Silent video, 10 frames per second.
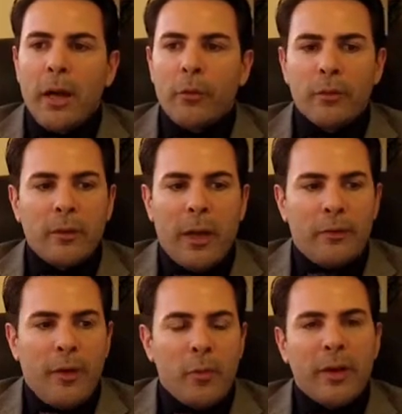I
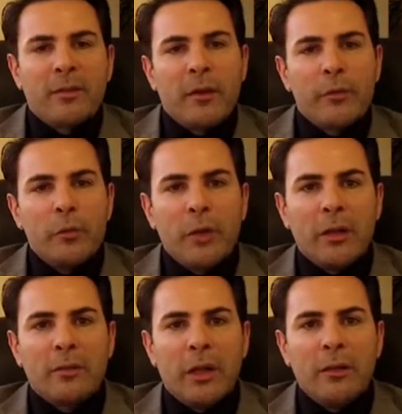found myself in
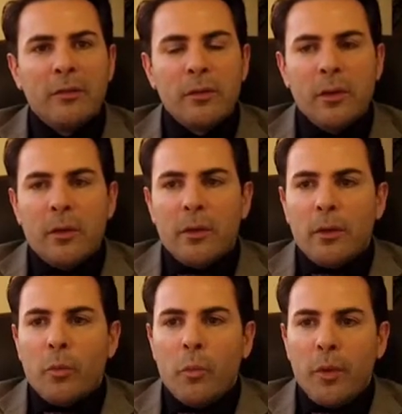real estate
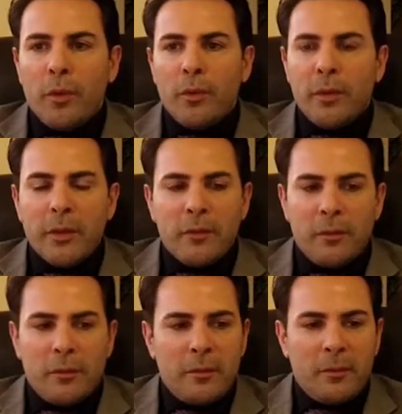with
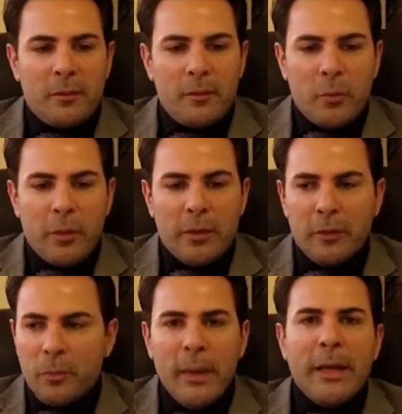this
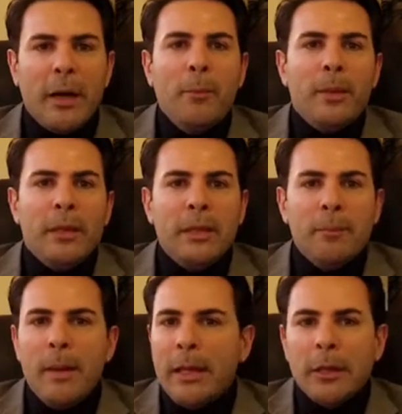big company
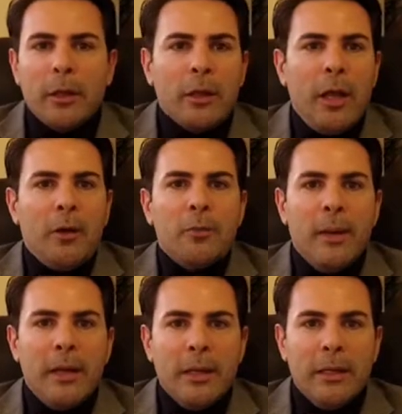making a lot of
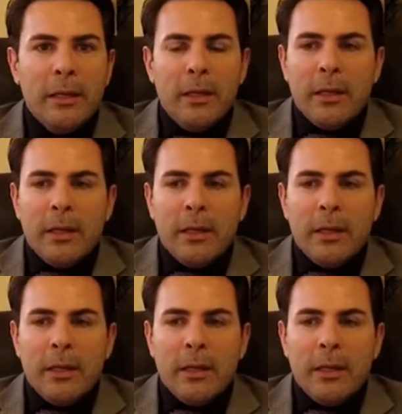money.